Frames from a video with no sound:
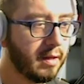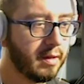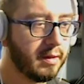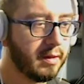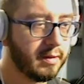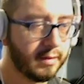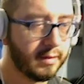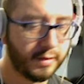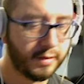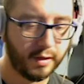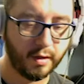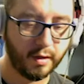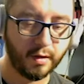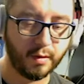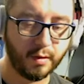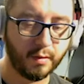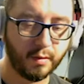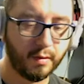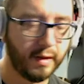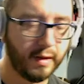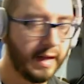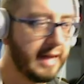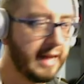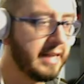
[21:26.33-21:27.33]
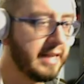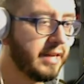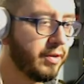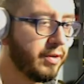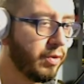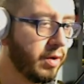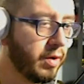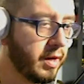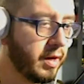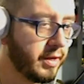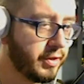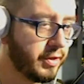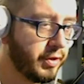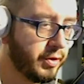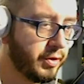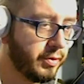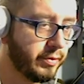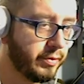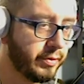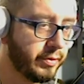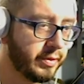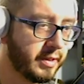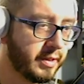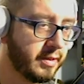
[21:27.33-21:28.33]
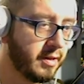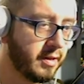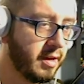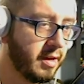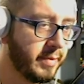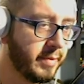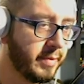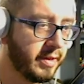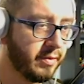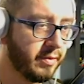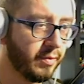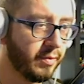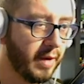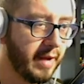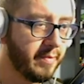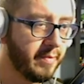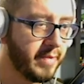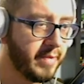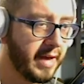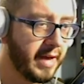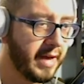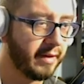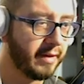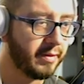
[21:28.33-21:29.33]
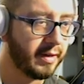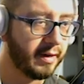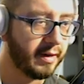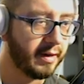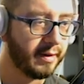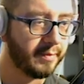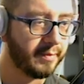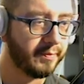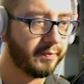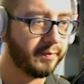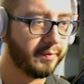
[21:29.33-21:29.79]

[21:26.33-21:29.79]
So any door I choose is going to be the right path here.